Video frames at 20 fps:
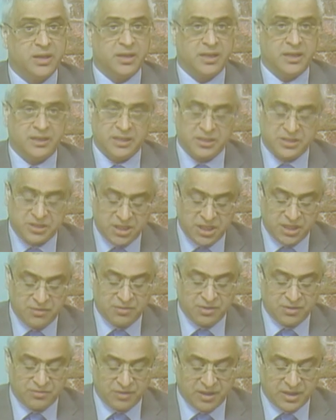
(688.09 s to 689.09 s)
in
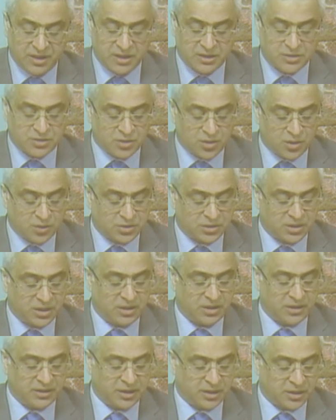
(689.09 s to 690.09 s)
achieving various social
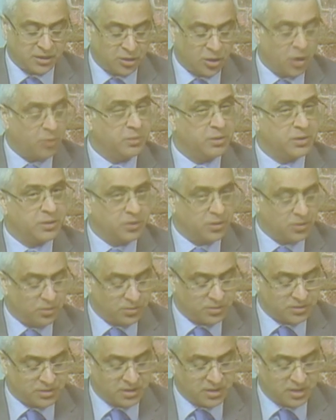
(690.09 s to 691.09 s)
and economic
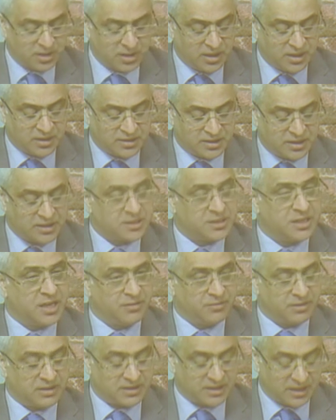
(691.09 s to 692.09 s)
goals since they
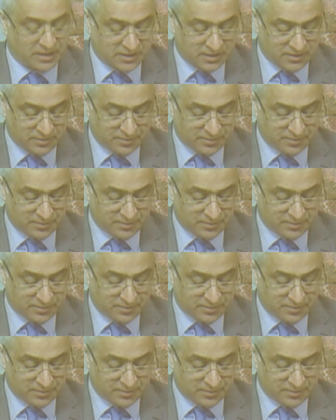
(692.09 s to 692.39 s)
were set up.